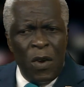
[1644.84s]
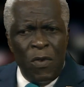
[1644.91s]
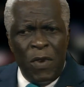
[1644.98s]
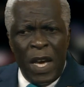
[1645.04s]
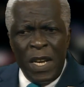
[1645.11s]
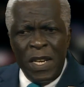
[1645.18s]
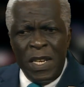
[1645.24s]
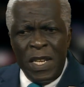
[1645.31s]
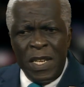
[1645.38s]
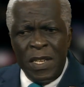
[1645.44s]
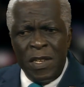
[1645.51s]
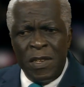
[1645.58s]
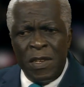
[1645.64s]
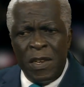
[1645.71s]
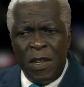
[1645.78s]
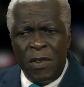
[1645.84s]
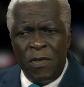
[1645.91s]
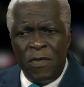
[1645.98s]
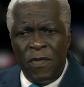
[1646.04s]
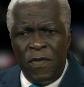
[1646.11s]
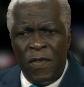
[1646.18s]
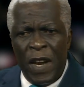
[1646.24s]
Rather than
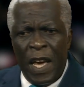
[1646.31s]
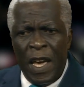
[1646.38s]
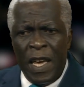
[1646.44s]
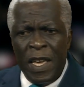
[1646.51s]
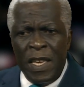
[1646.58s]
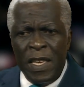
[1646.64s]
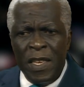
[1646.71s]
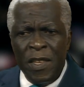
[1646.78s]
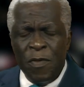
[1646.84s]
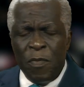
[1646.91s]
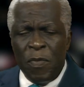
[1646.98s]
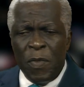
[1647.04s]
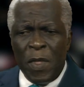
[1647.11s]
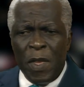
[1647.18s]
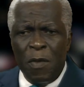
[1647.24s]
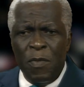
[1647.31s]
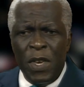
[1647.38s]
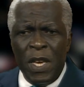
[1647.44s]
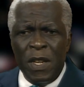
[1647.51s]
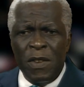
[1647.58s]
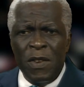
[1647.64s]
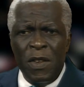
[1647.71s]
fly,
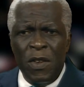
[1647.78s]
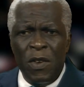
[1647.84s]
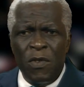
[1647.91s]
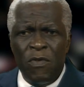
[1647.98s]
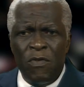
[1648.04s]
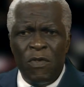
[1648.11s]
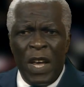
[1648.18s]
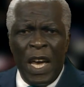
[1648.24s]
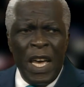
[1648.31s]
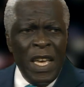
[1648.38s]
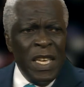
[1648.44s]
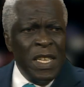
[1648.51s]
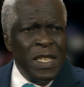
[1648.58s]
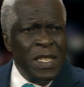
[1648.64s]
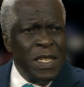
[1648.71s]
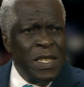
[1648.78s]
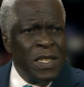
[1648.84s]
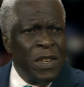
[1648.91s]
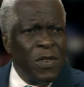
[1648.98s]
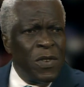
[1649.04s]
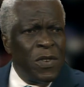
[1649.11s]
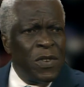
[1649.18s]
be it rice
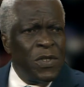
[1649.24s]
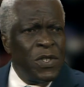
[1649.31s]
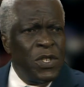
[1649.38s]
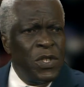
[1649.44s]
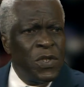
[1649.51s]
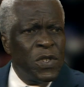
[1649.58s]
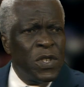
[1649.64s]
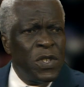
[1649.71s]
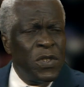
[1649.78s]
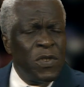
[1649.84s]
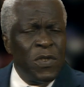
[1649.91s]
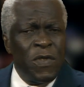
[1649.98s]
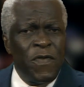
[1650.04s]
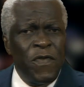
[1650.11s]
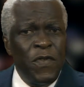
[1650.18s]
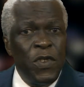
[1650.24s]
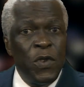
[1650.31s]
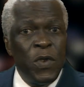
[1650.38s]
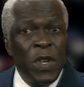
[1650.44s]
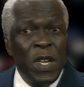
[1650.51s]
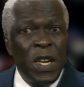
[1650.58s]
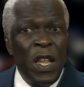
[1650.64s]
or sugar or
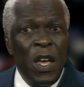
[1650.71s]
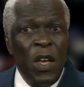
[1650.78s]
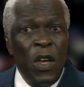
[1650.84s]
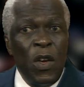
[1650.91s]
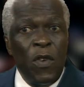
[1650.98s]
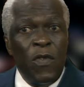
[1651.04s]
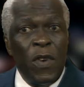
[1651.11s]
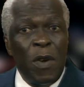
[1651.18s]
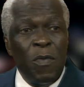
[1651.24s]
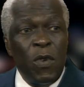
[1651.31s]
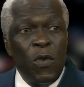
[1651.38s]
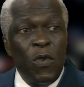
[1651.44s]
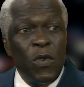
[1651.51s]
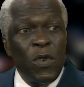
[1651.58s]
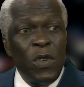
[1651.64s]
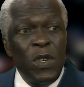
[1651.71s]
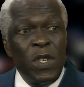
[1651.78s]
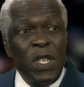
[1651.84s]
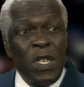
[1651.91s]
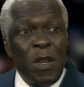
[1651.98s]
fuel, from Ogle to